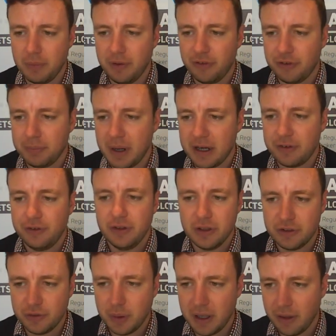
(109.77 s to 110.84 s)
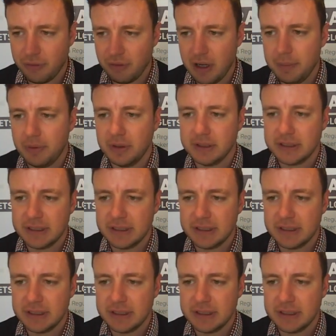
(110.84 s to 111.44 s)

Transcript: We smashed through the 23.6,